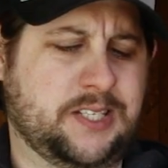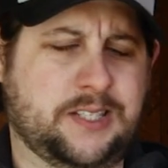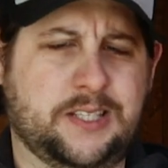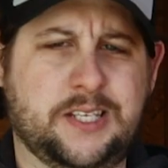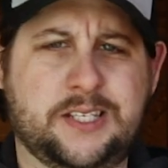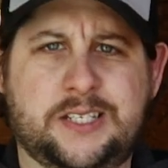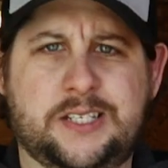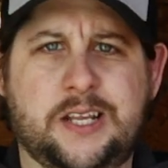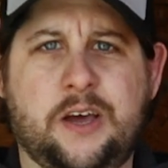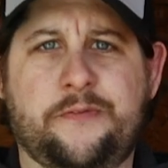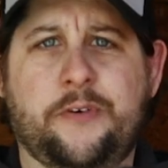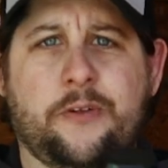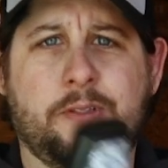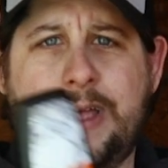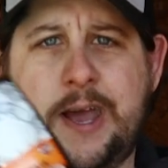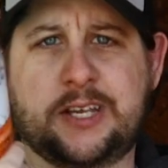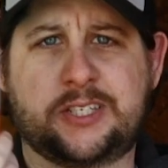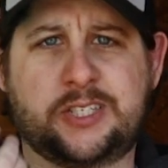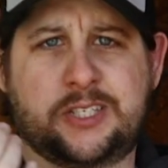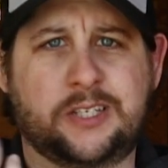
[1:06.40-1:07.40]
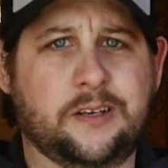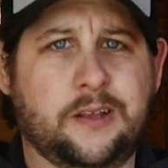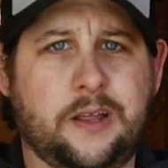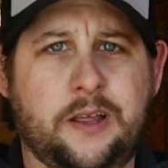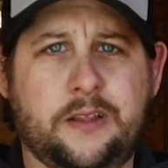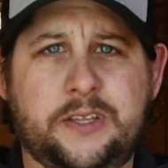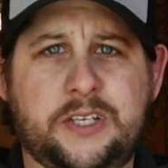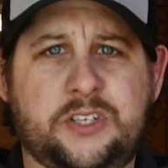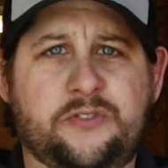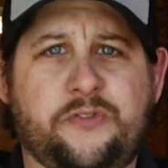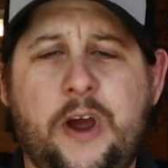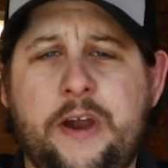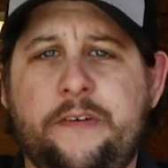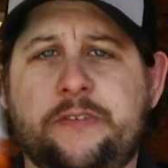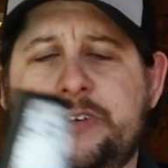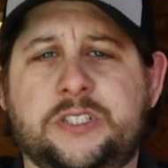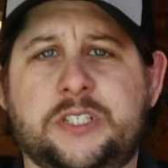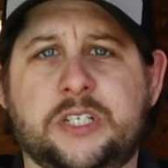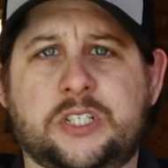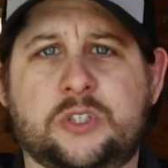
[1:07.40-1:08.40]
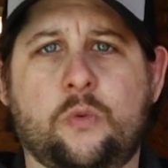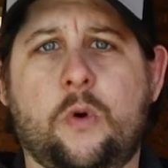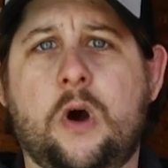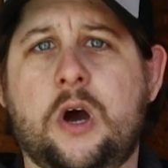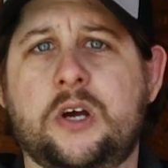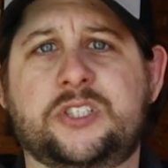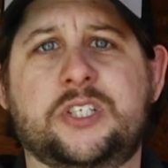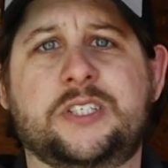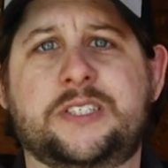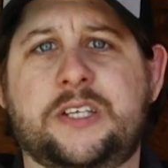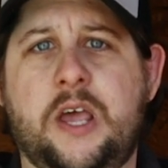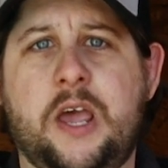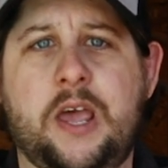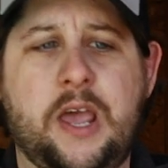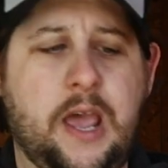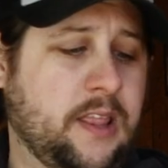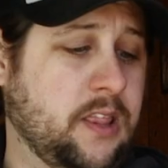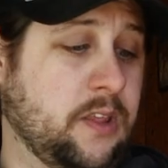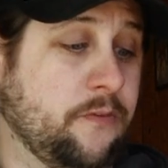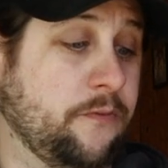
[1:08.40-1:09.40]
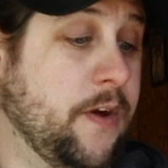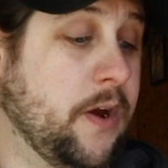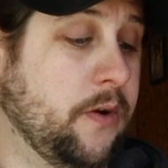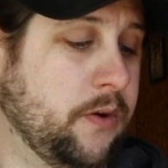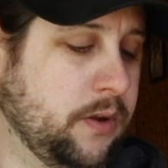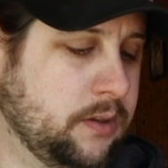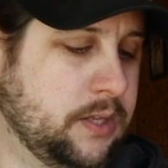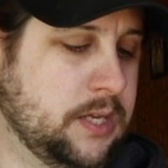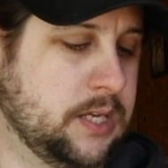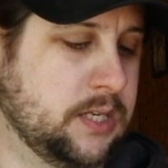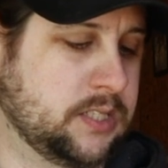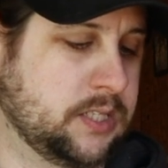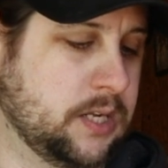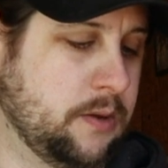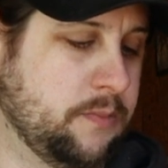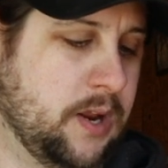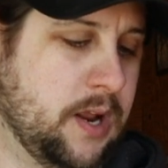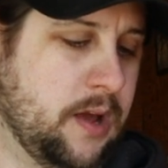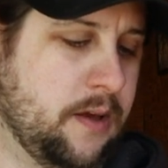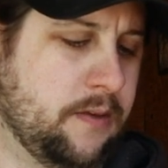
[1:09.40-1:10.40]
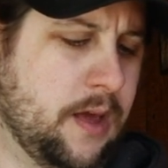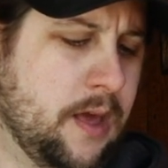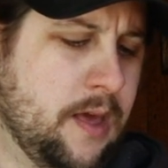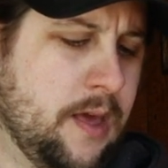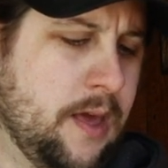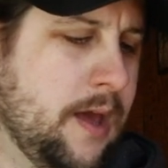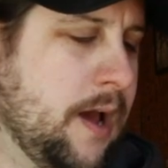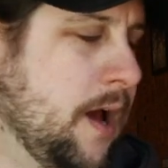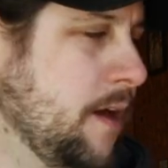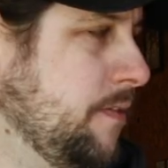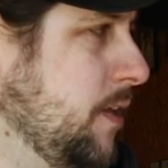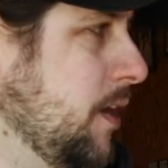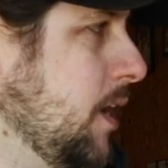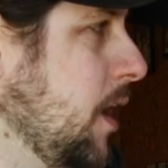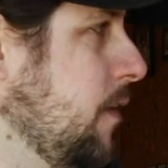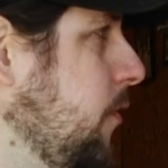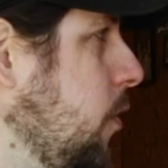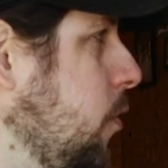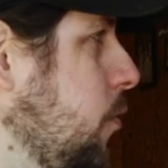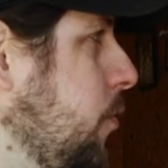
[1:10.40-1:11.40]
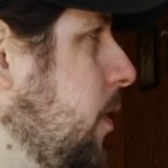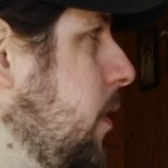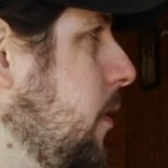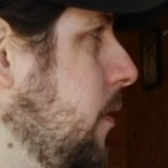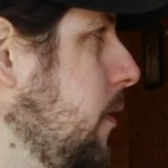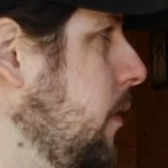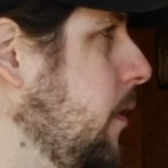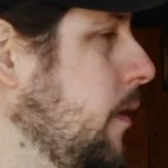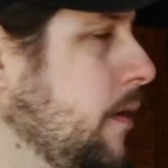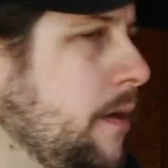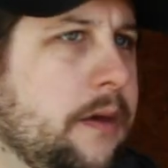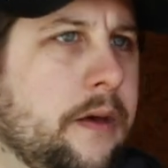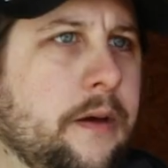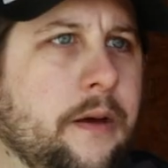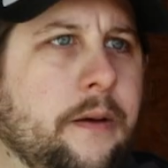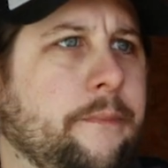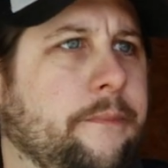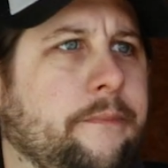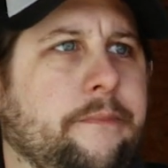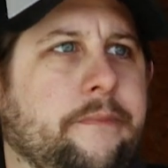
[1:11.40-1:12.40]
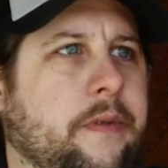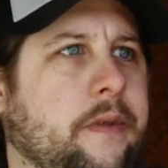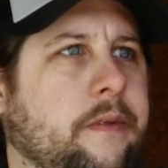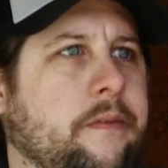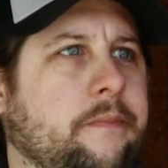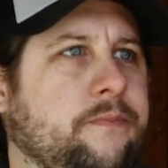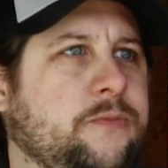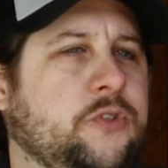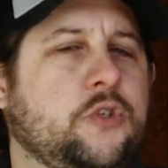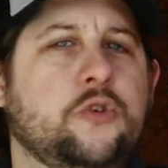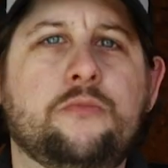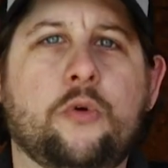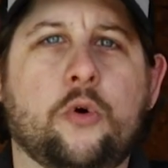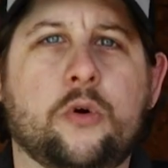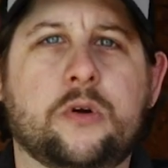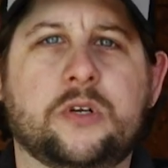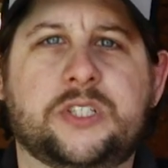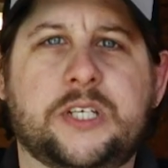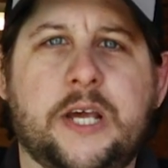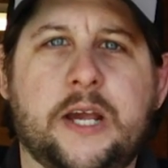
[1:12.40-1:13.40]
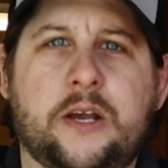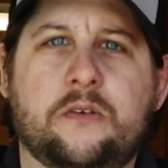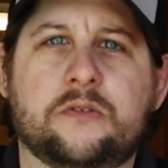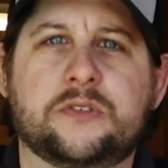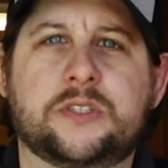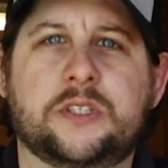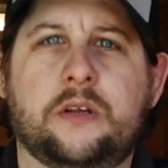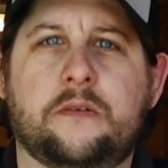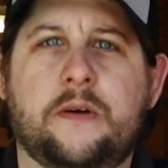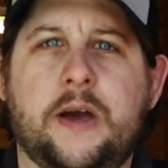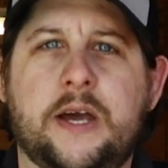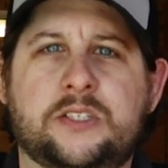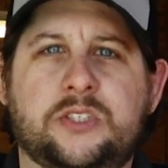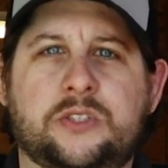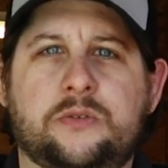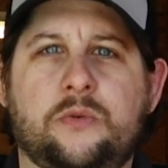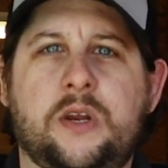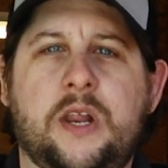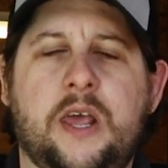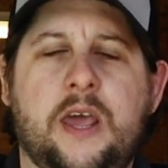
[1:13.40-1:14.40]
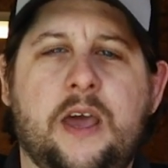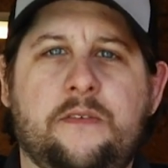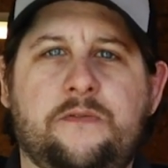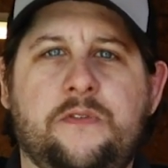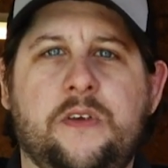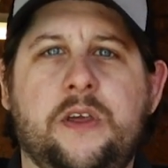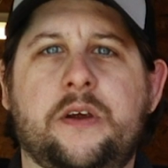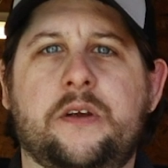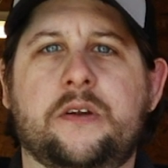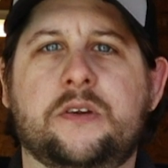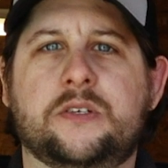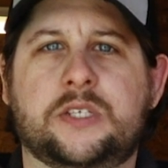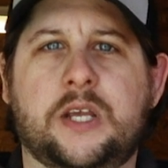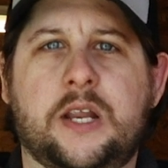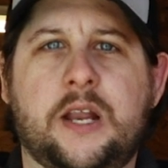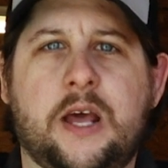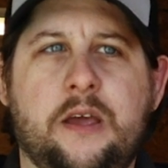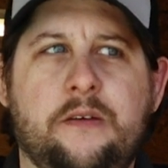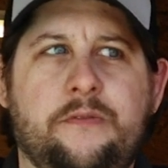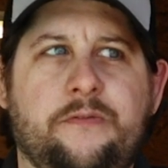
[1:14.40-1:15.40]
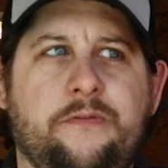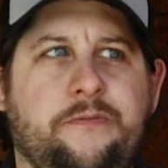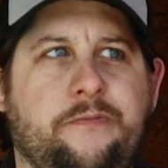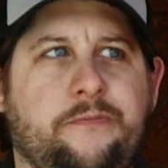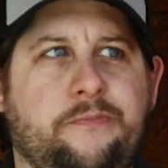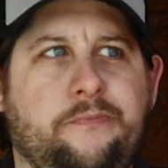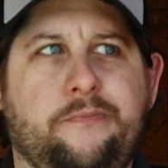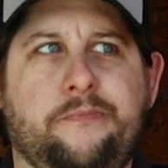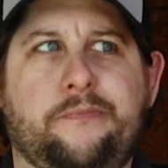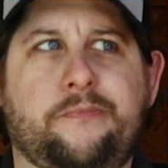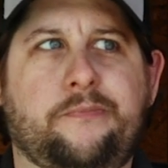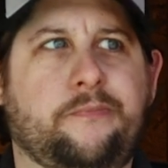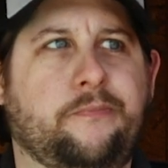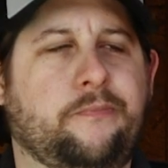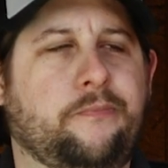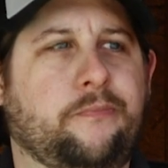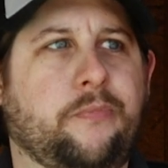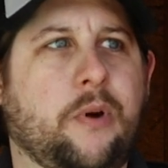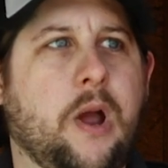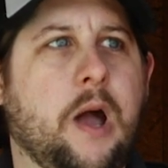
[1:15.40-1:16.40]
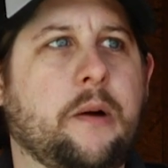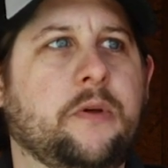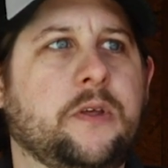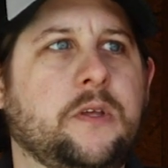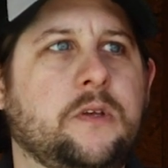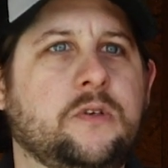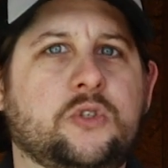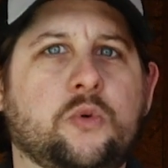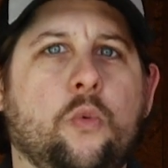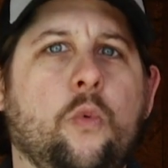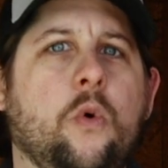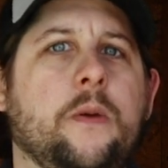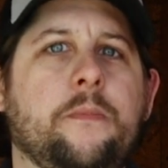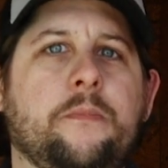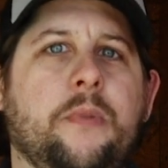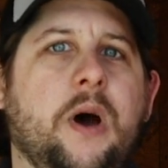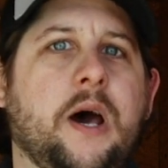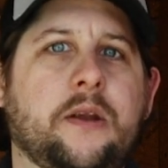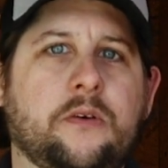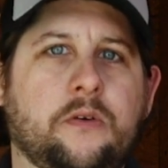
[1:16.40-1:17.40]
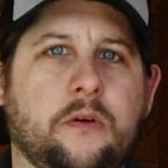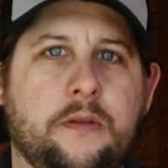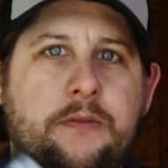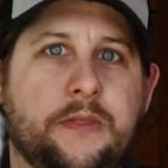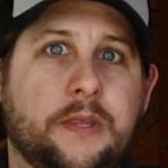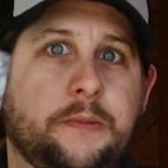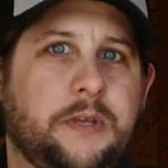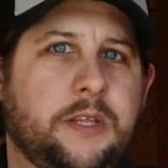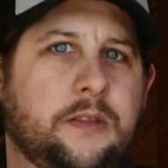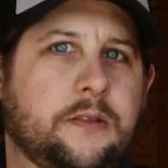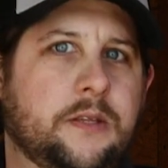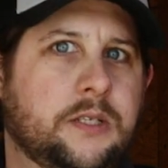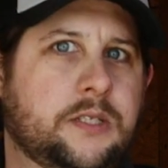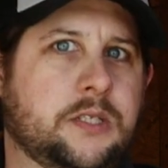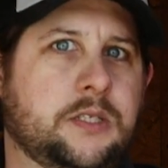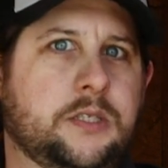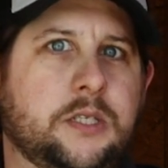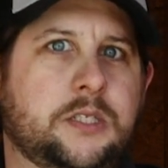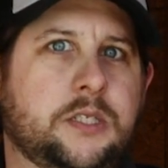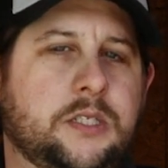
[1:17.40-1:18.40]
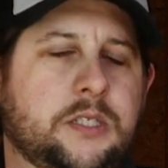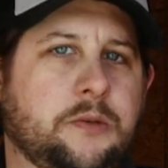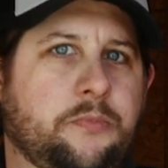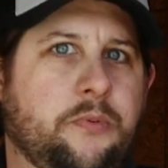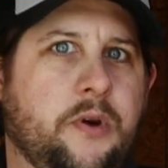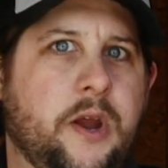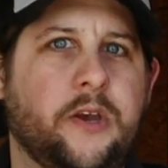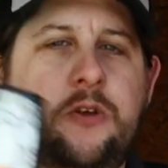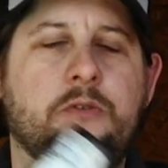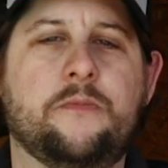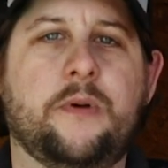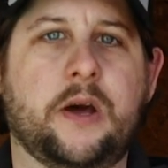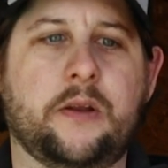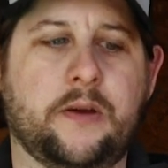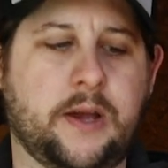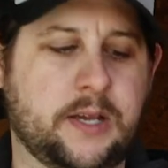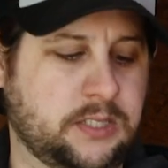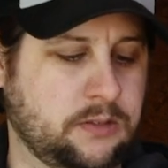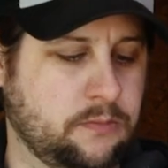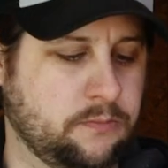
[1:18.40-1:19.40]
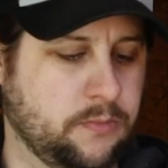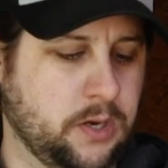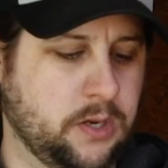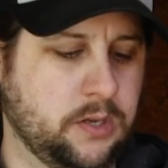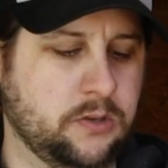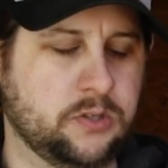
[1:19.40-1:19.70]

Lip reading: stuff will last you at least 5 or 6 washes at the very least. I mean, I think I've owned 2 motorcycles in the last 3.5 years, and I've probably used 1 bottle. And I mean, this is a brand new bottle. It hasn't even been